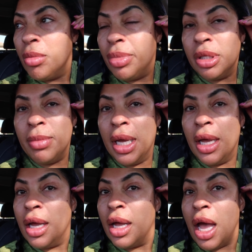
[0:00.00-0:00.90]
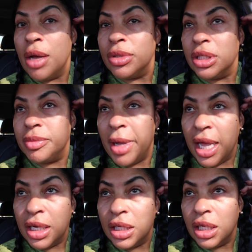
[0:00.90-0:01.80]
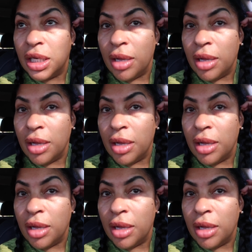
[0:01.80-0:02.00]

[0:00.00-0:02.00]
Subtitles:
But man, I was just panicking.